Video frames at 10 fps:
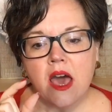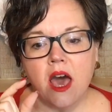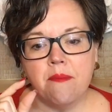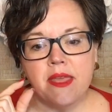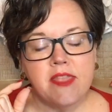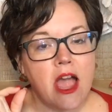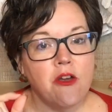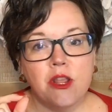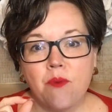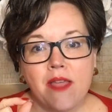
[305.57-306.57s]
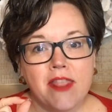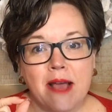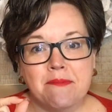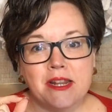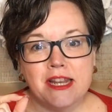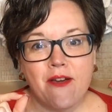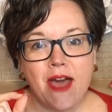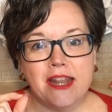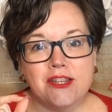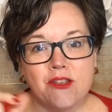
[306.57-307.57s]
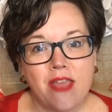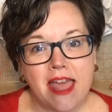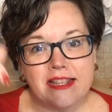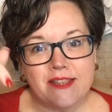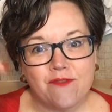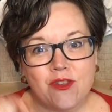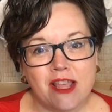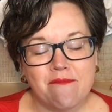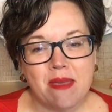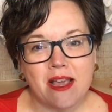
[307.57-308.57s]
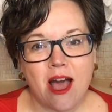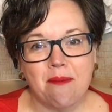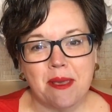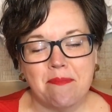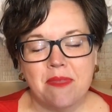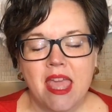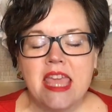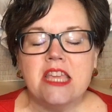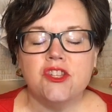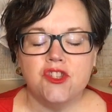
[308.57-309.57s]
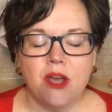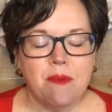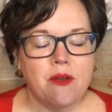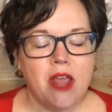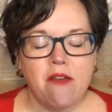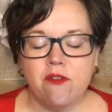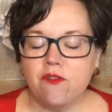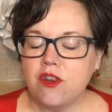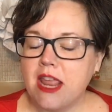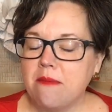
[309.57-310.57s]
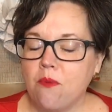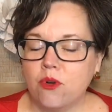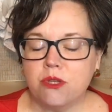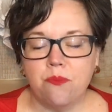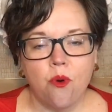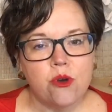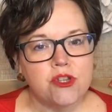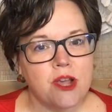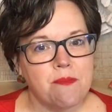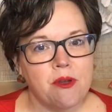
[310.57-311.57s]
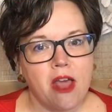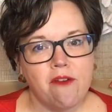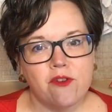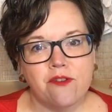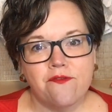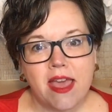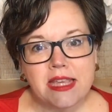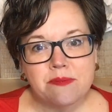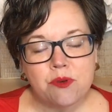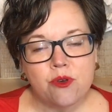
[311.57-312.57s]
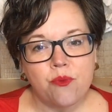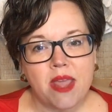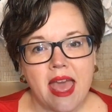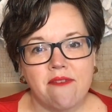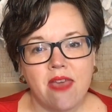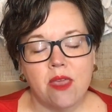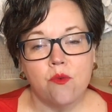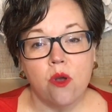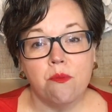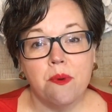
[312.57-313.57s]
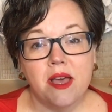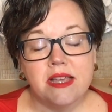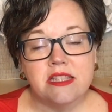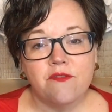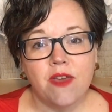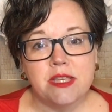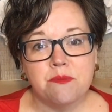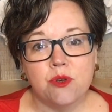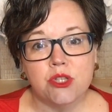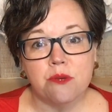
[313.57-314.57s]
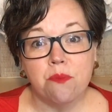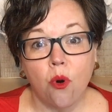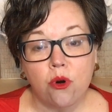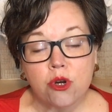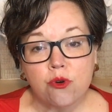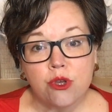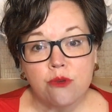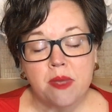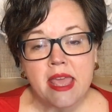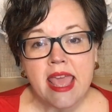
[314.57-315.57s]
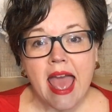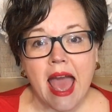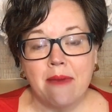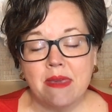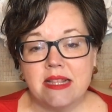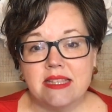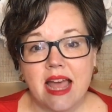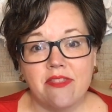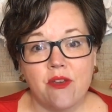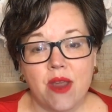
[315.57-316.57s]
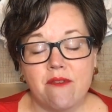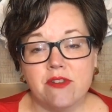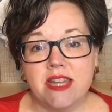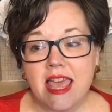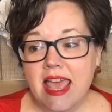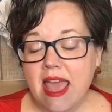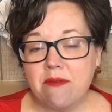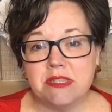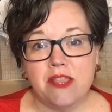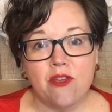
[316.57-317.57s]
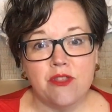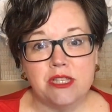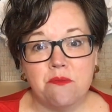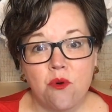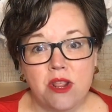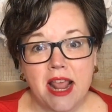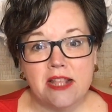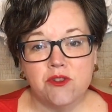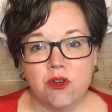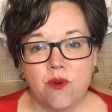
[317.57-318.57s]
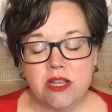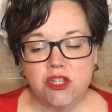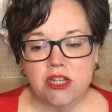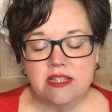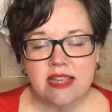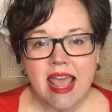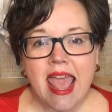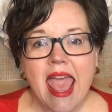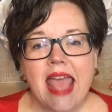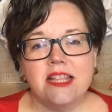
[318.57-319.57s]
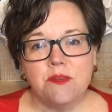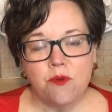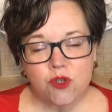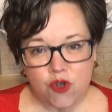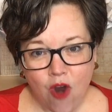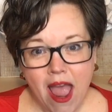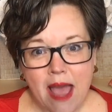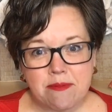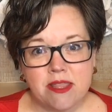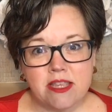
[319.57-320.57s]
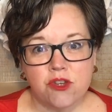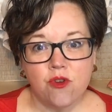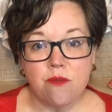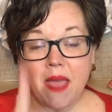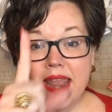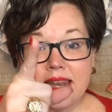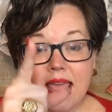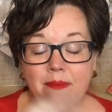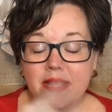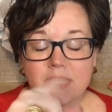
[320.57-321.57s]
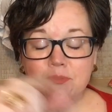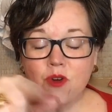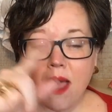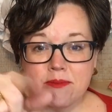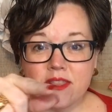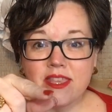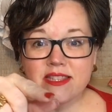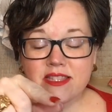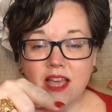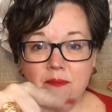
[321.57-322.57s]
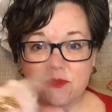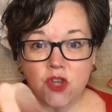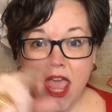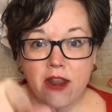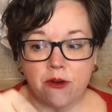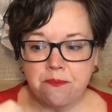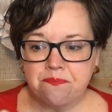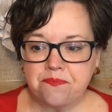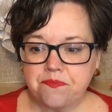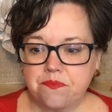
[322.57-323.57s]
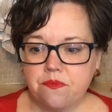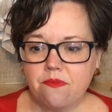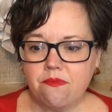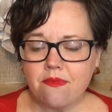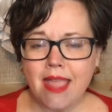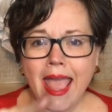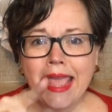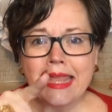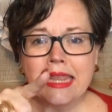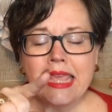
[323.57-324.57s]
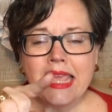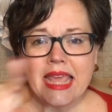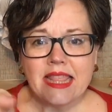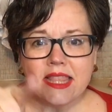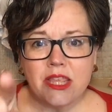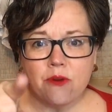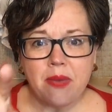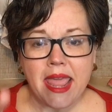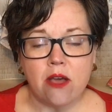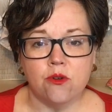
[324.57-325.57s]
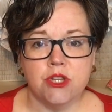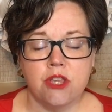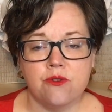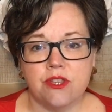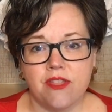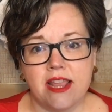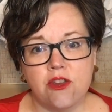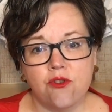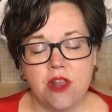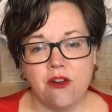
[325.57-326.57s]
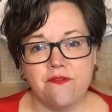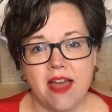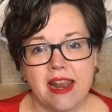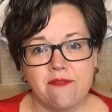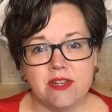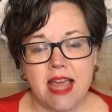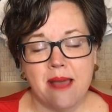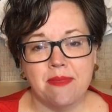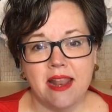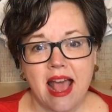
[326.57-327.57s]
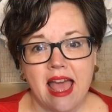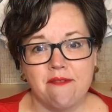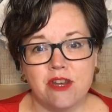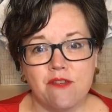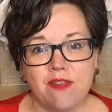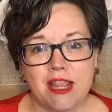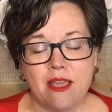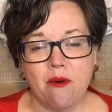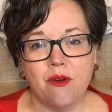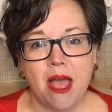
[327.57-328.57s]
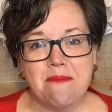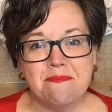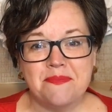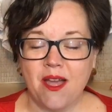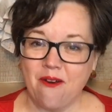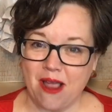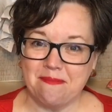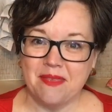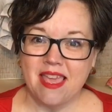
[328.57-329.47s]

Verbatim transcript: Um, and the only way that I'm going to know how to do that is if you leave me a comment. Jump on over if you need more support. Jump on over to Facebook. We have a robust Facebook support group. I'm inside there every day. I was in there this morning answering questions. And subscribe to this group and, and, and subscribe to this um, channel and hit the little bell too so that you're notified every time that I have a new video, okay? All right.